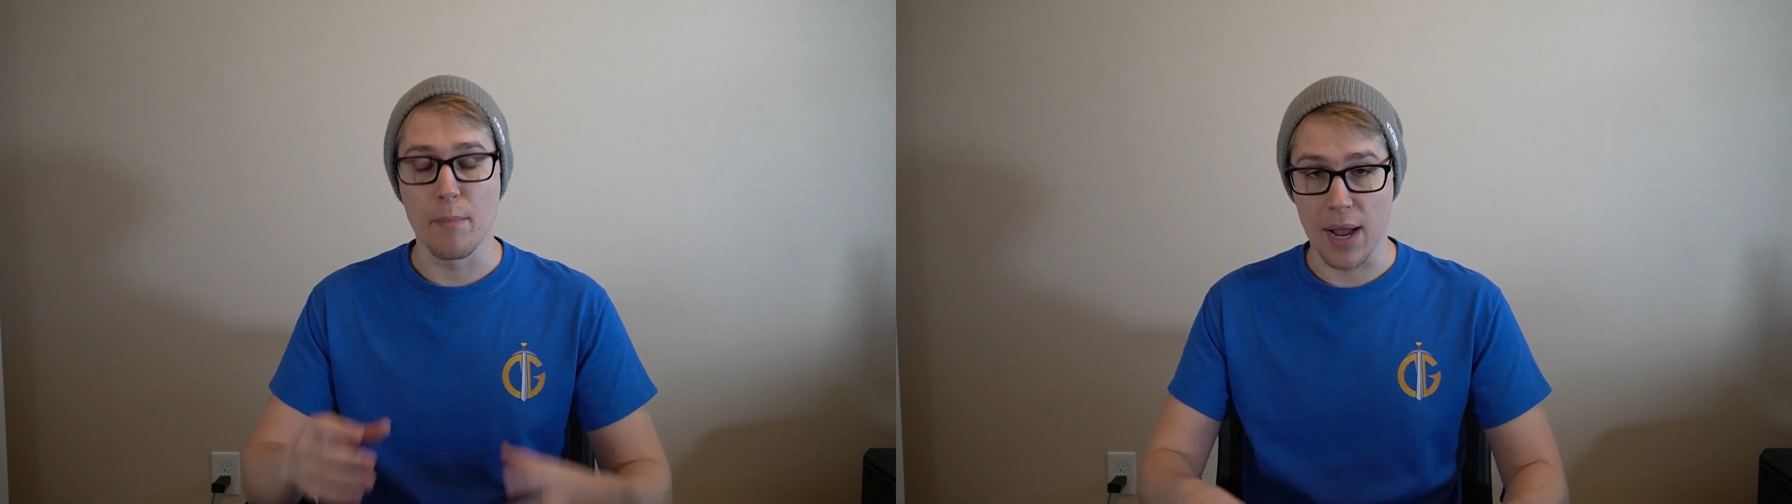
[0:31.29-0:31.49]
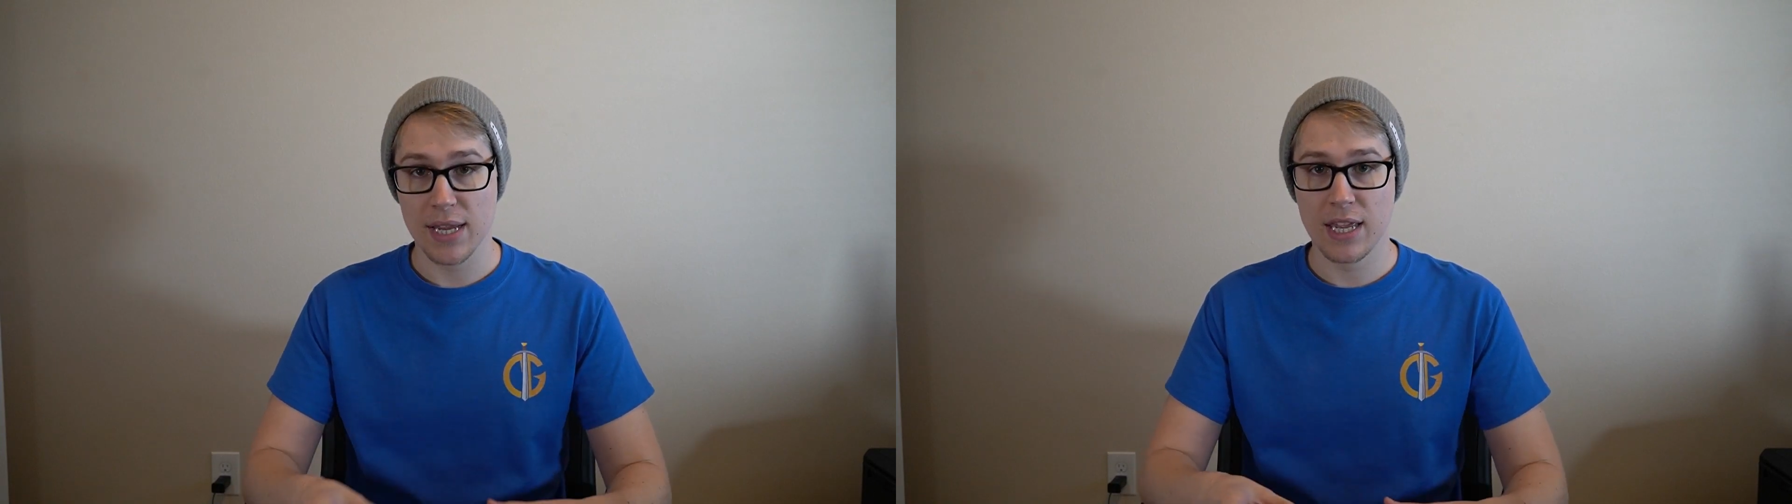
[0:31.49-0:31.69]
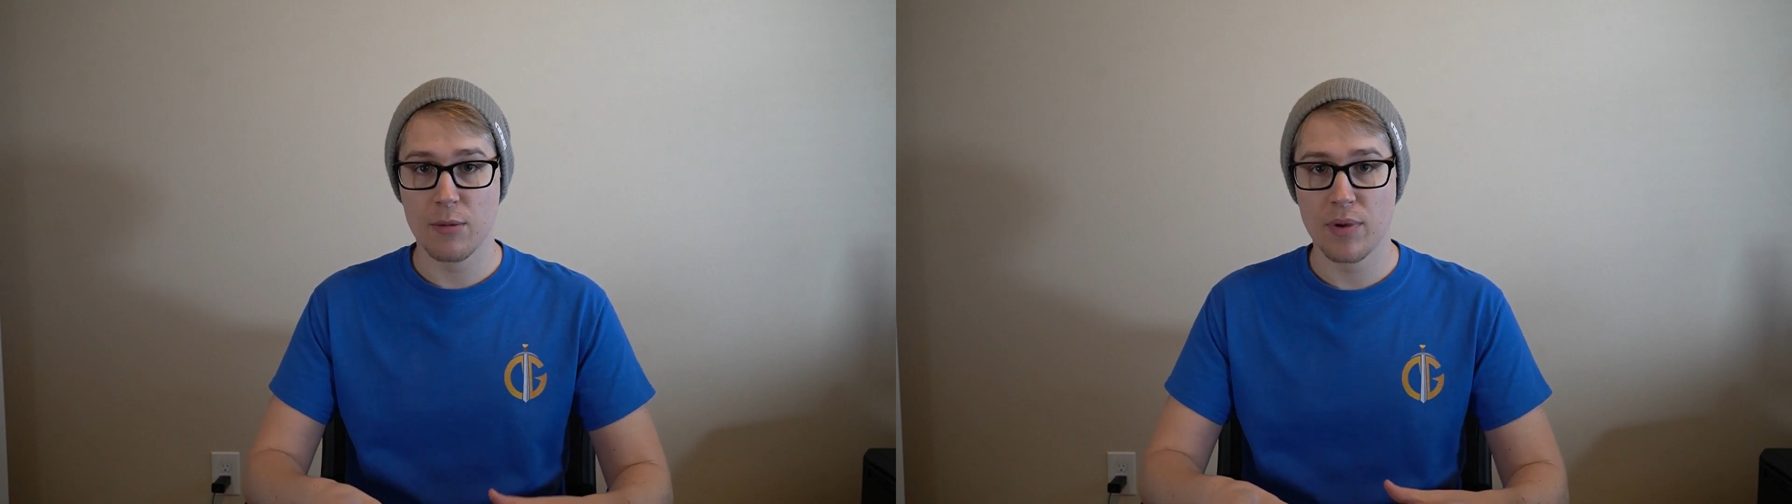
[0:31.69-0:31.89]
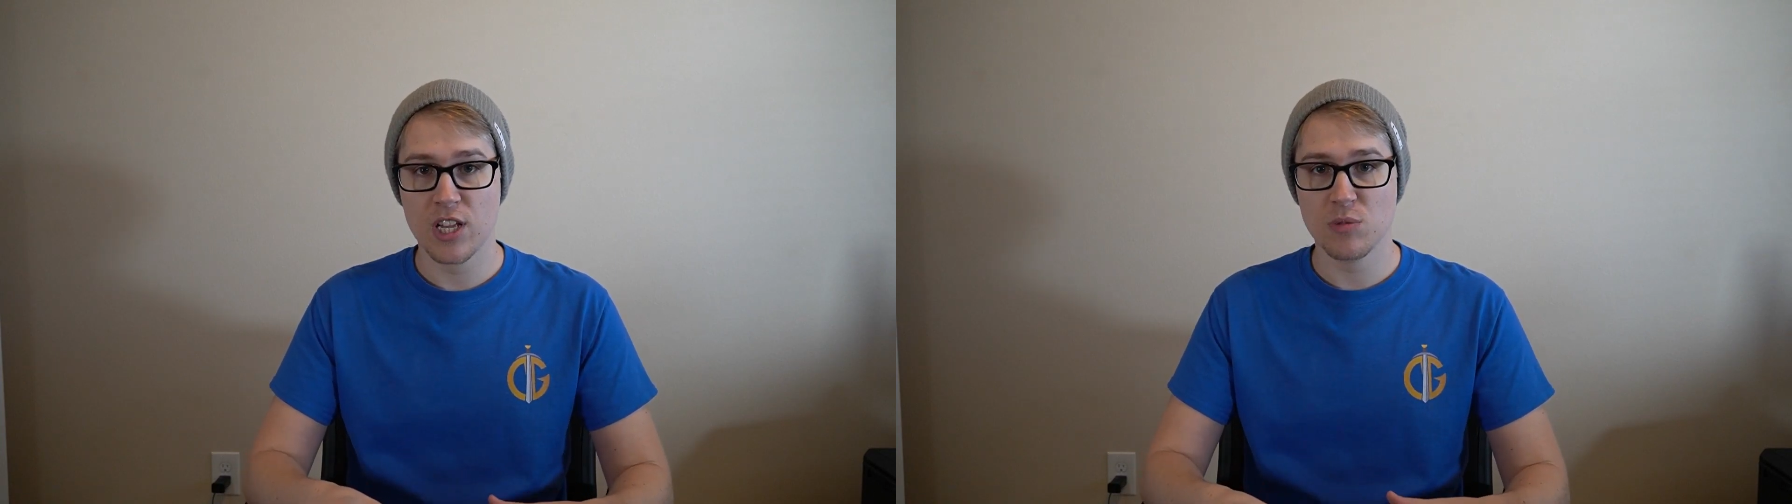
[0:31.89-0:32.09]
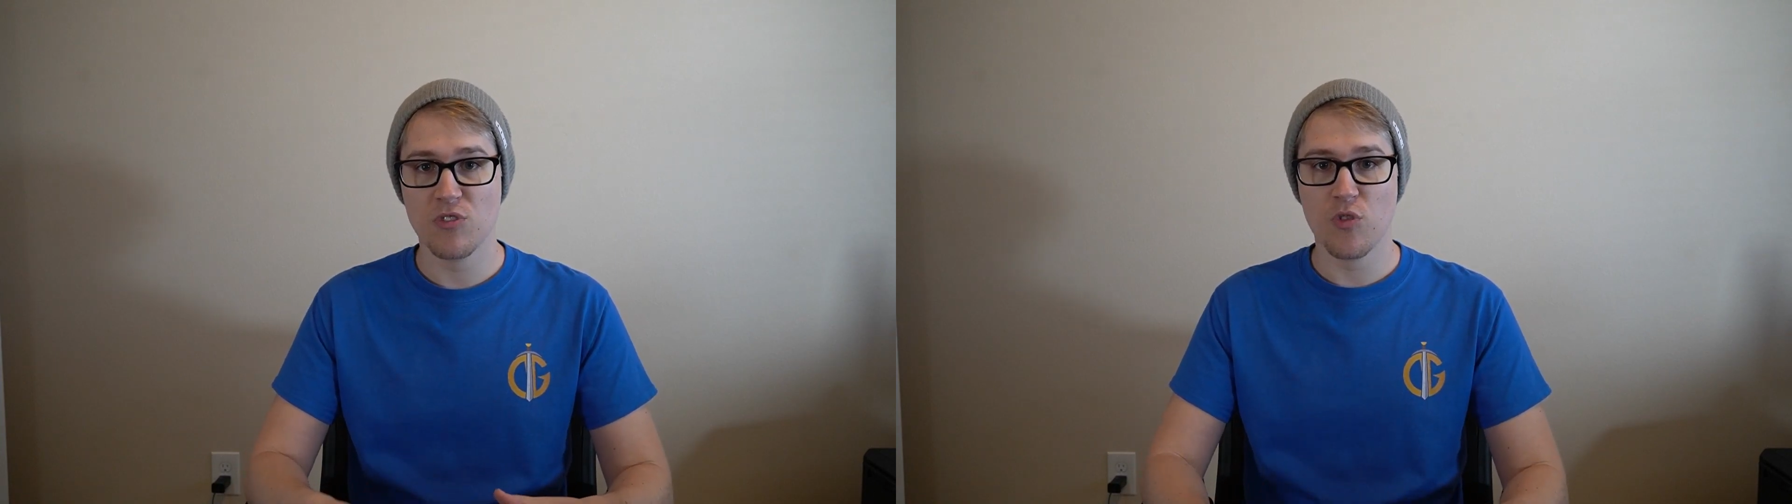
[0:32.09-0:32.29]
my
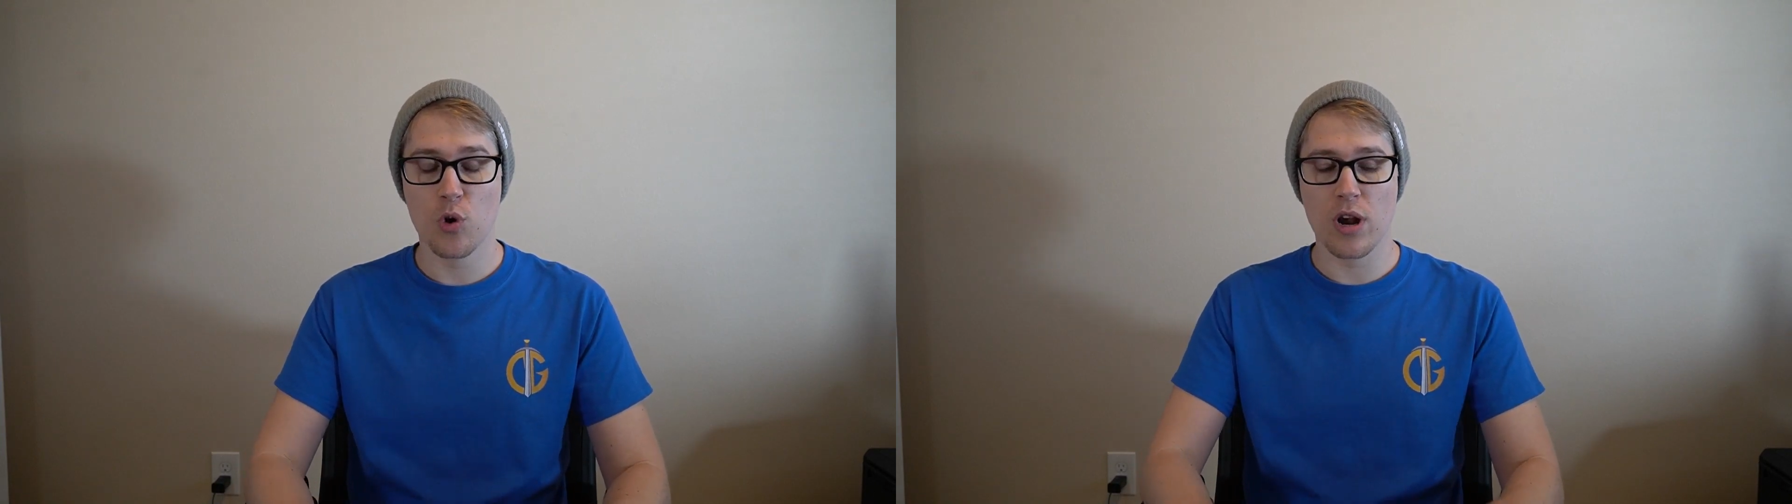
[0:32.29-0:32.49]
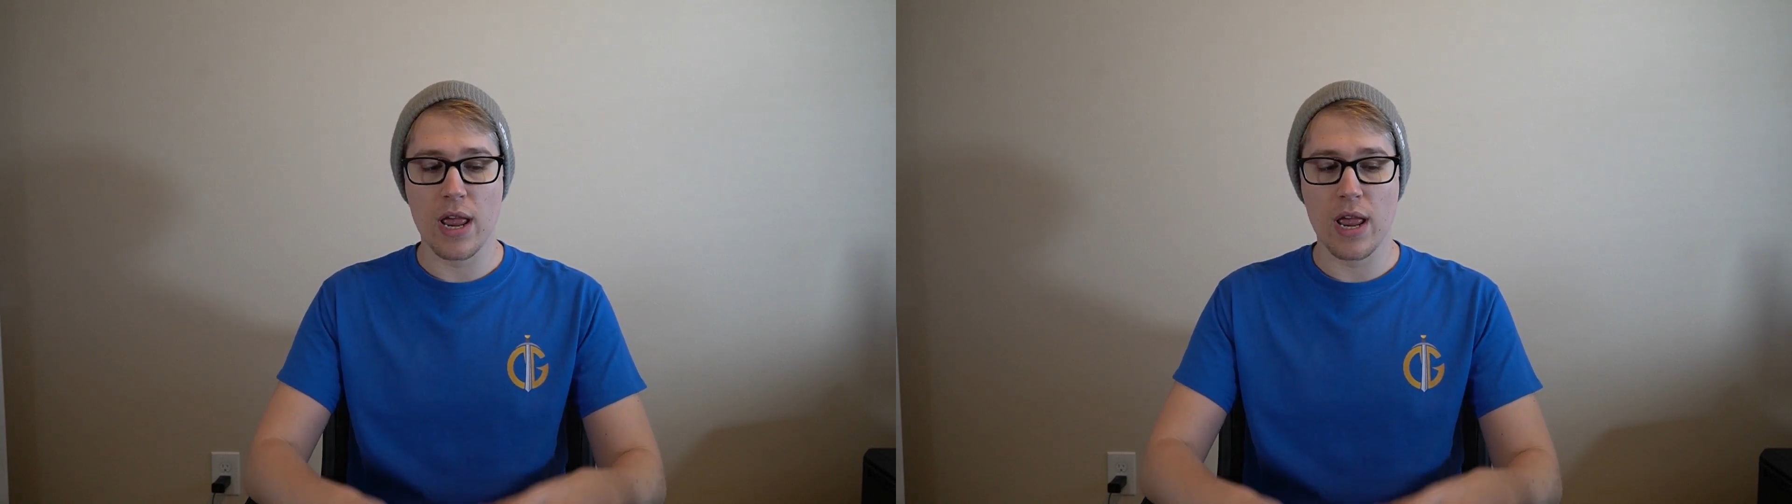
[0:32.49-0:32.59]
campaigns before,